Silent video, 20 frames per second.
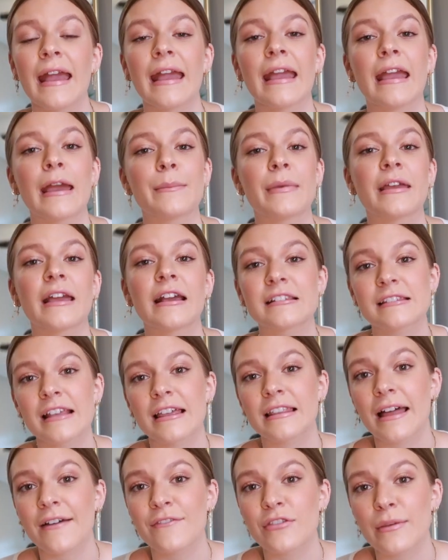and because
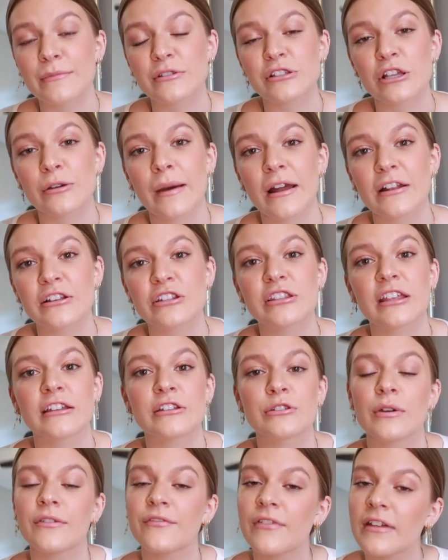they love them so much they
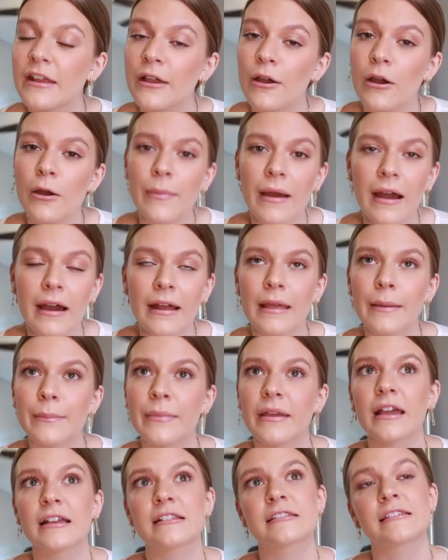do a video about it
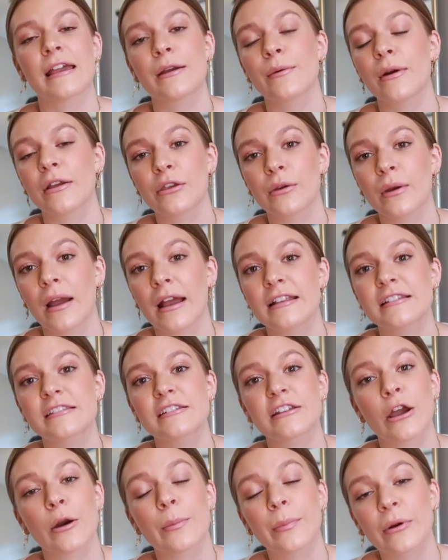because they want you guys
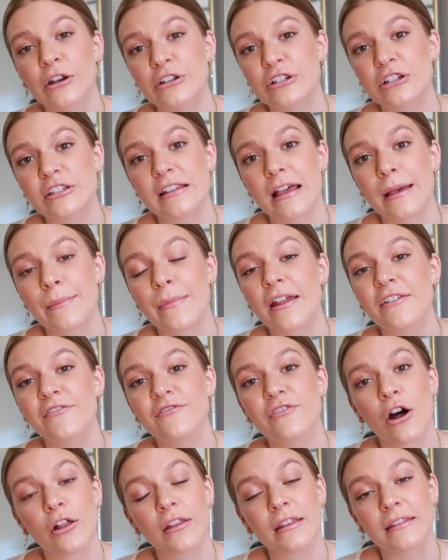to go purchase them
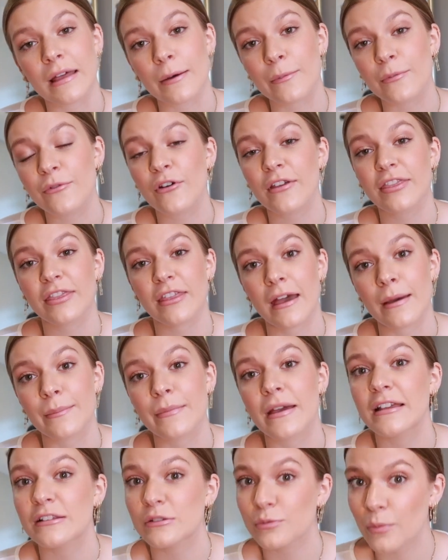and fall in love with
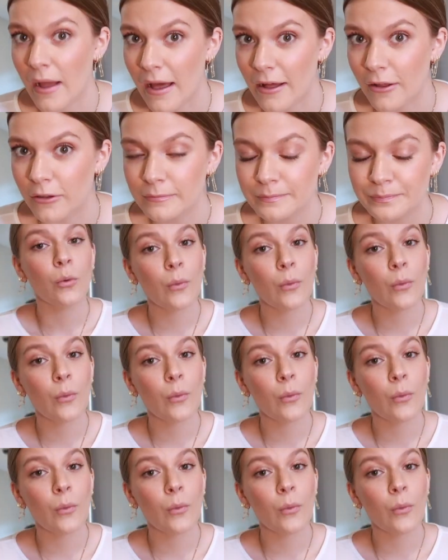them as well.